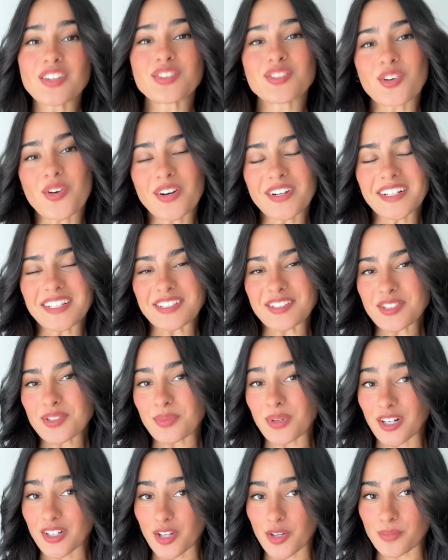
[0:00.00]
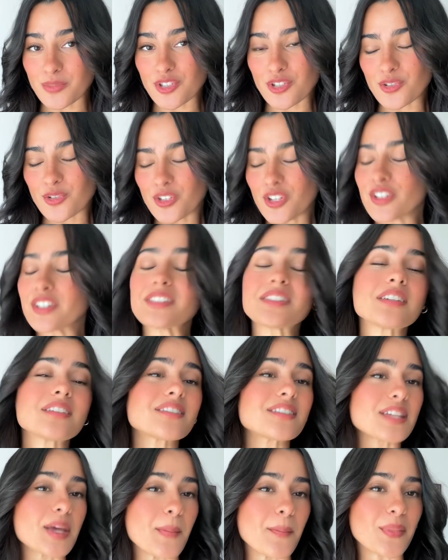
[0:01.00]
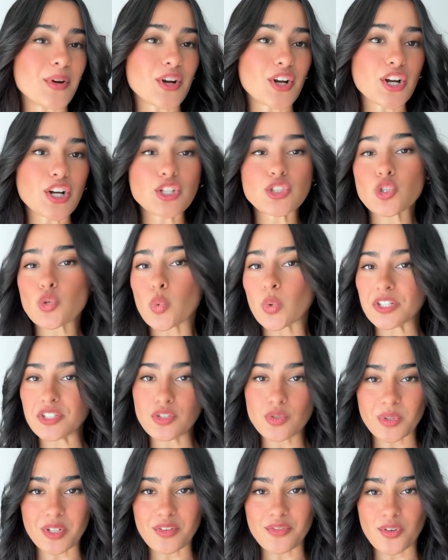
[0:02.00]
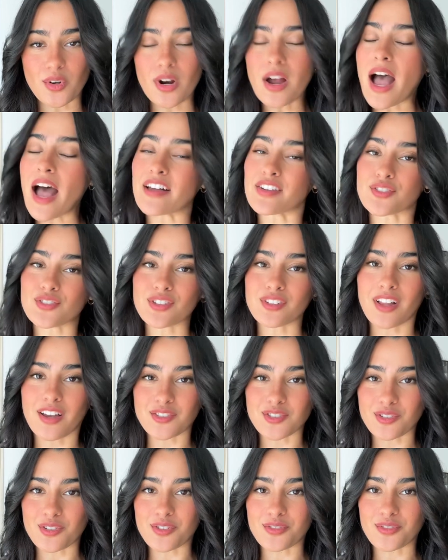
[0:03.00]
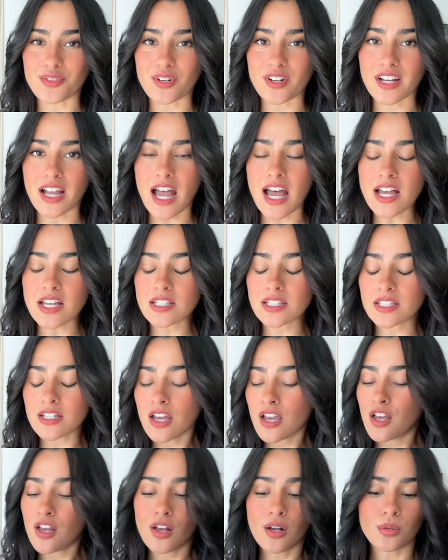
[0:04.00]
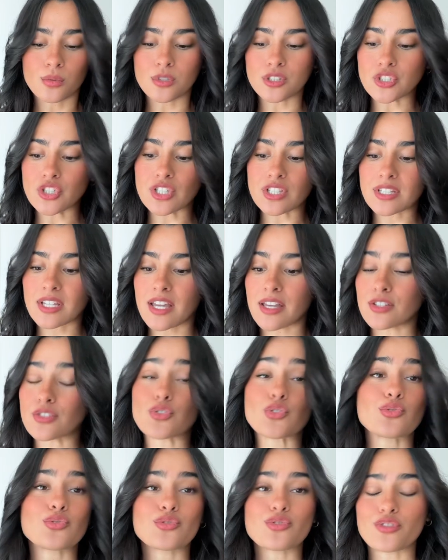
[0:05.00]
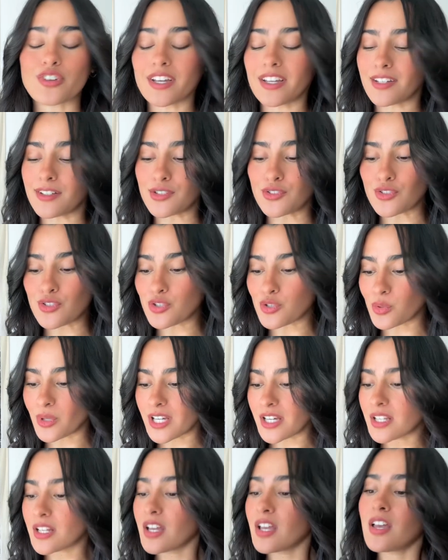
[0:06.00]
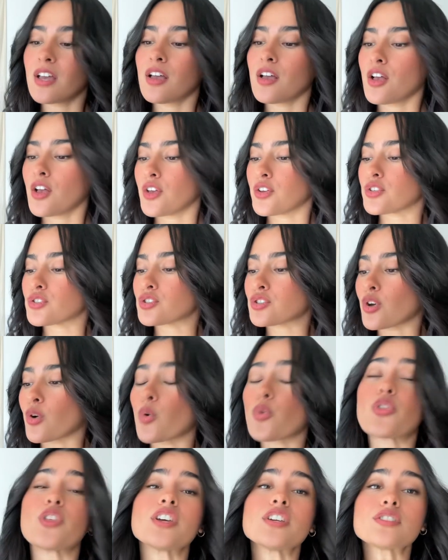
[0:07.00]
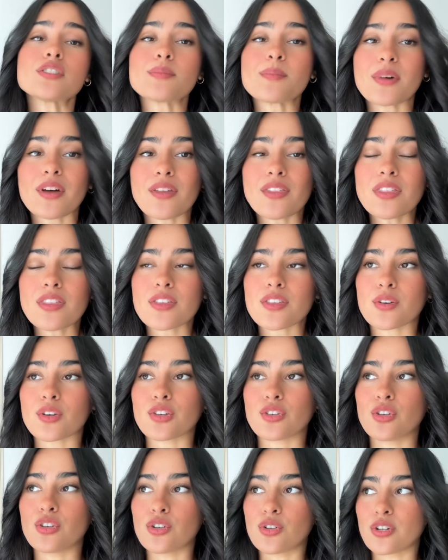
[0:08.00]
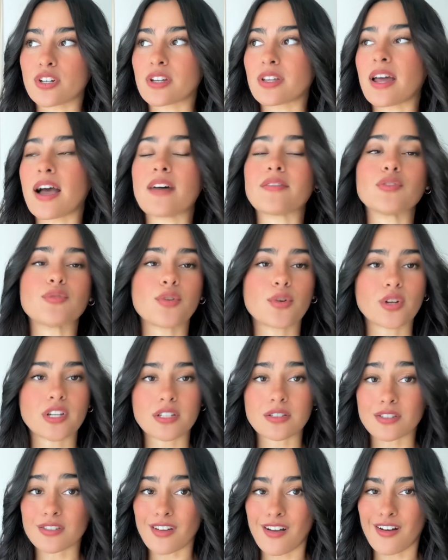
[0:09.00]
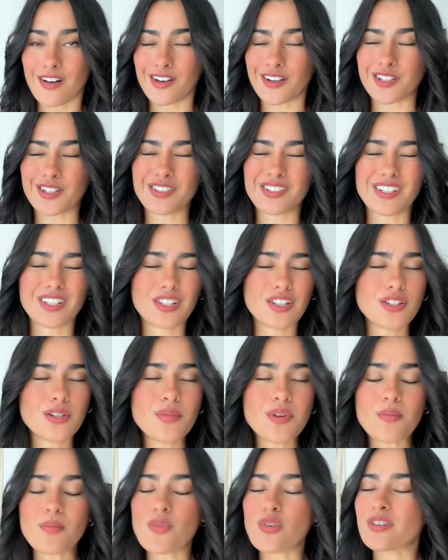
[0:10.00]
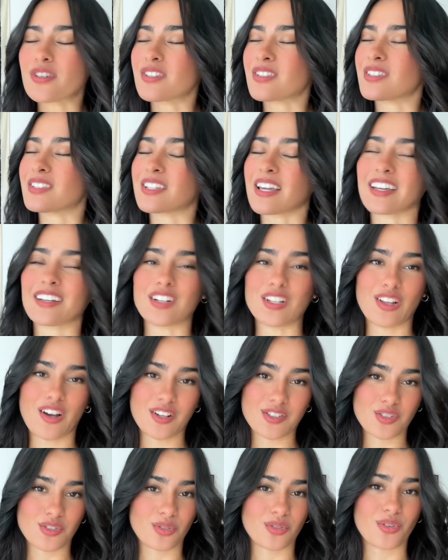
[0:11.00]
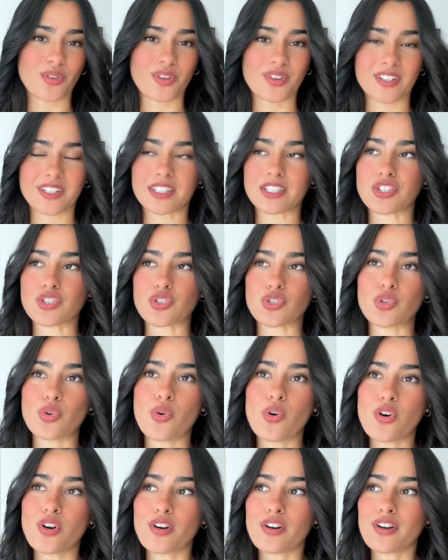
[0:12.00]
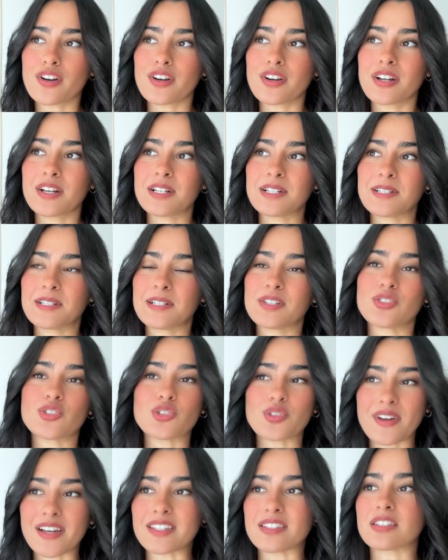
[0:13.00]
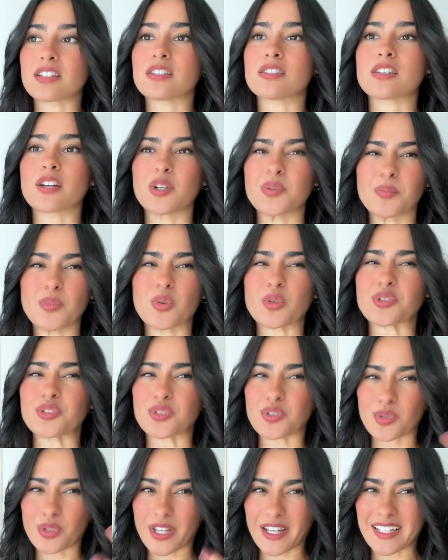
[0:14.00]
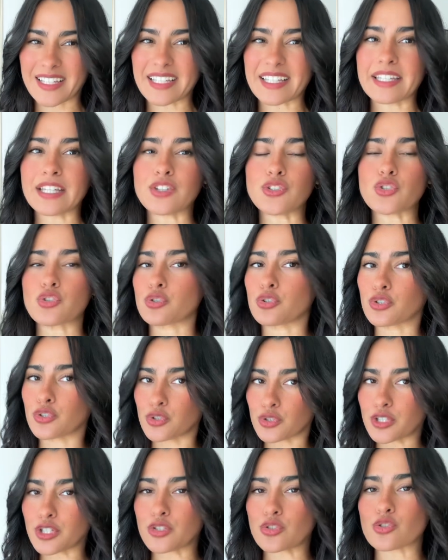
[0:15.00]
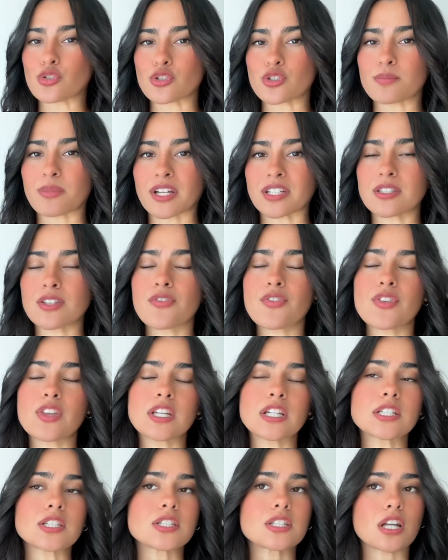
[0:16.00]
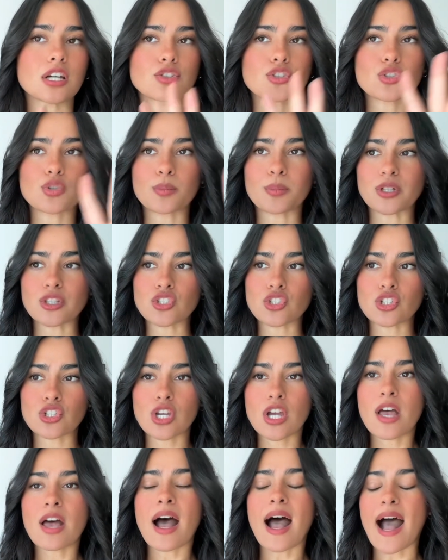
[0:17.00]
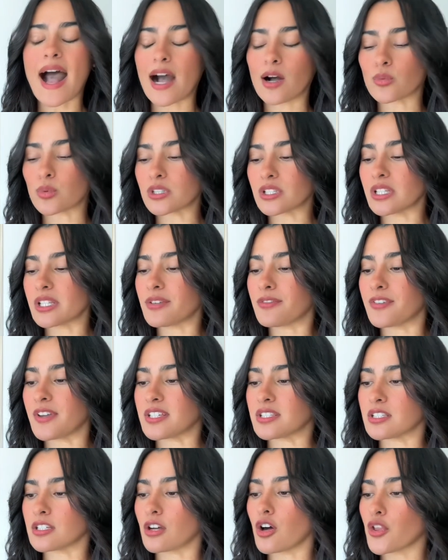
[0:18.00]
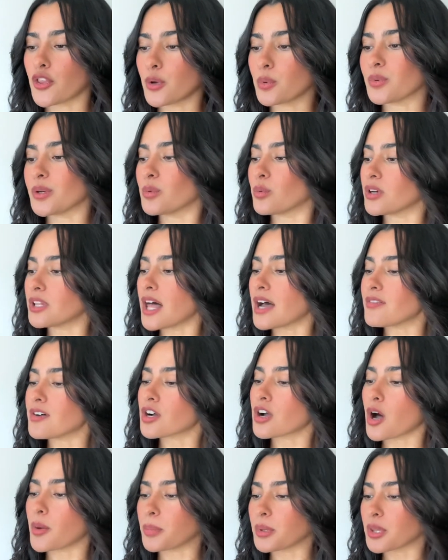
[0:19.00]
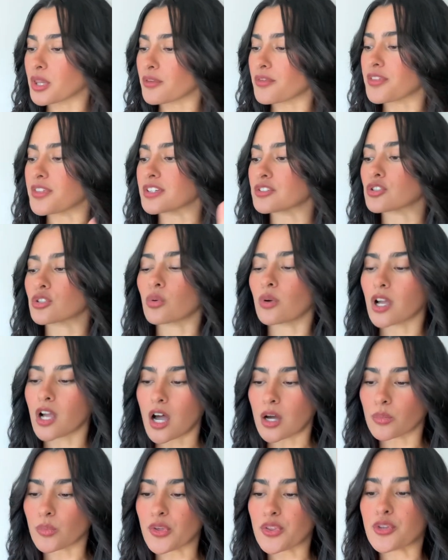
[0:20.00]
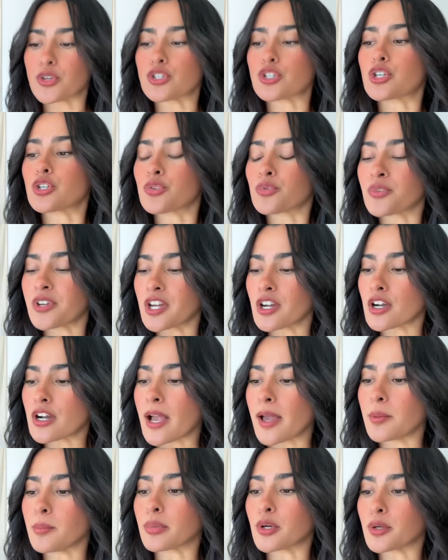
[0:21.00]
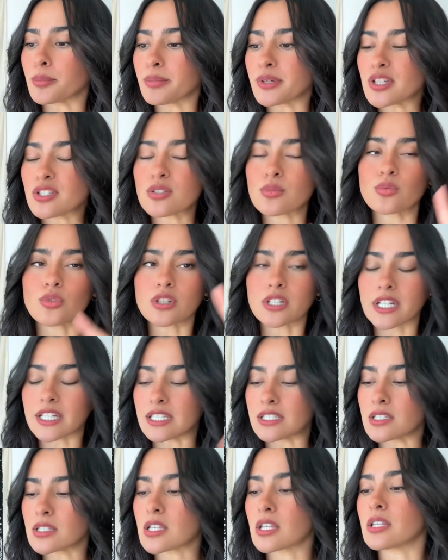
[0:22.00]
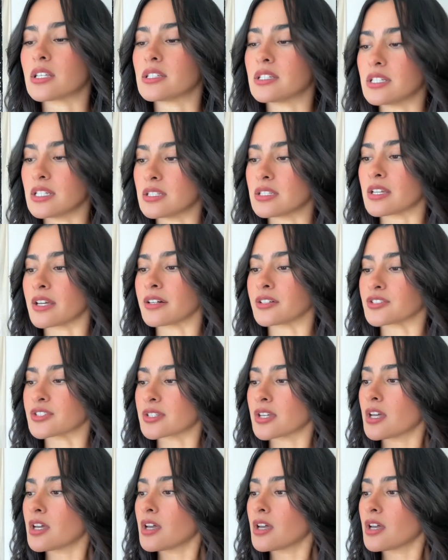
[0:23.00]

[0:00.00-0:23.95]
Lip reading: Taurus, welcome to your December 2024 astrological forecast. We'll just get straight into it. So, this month, you're going to have a focus on a little bit more psychological things. Your transits are more so like internal, introspective things, not so much outwardly facing. Although we will have a couple of things going on with your career and purpose, we'll get into the details.